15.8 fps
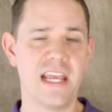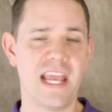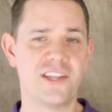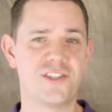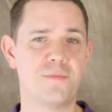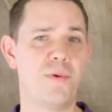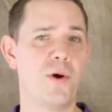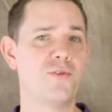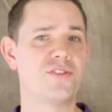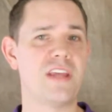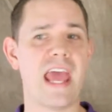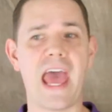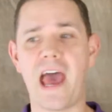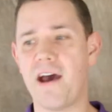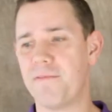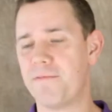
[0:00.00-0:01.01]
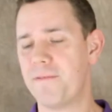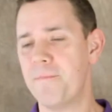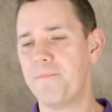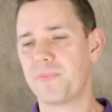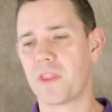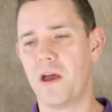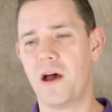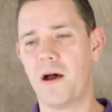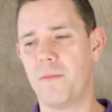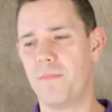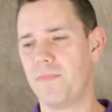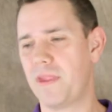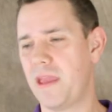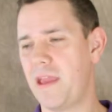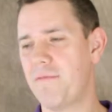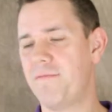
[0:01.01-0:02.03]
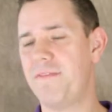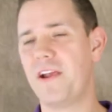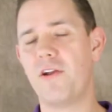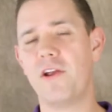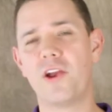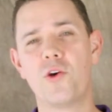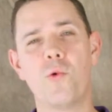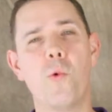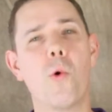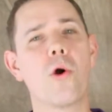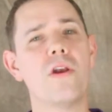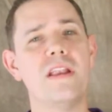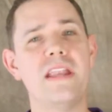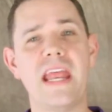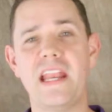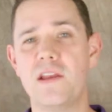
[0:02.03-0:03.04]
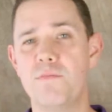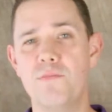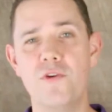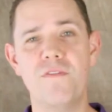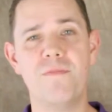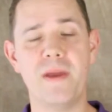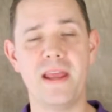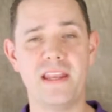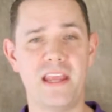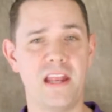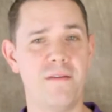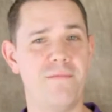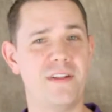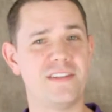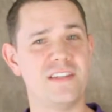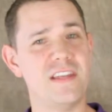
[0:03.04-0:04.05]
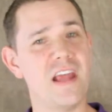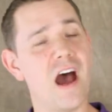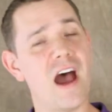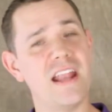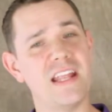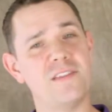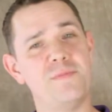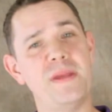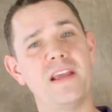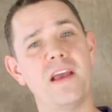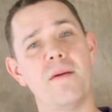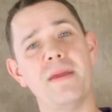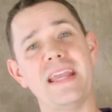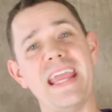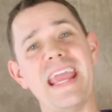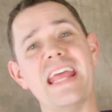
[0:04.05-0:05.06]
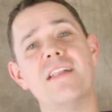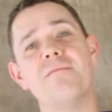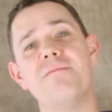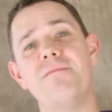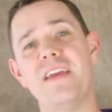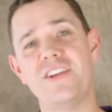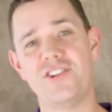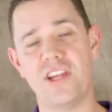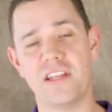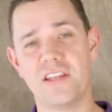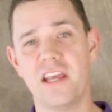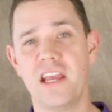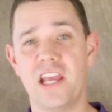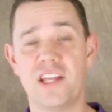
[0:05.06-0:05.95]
It's supposed to have a very coordinated movement, and if it's not, it's becoming inefficient.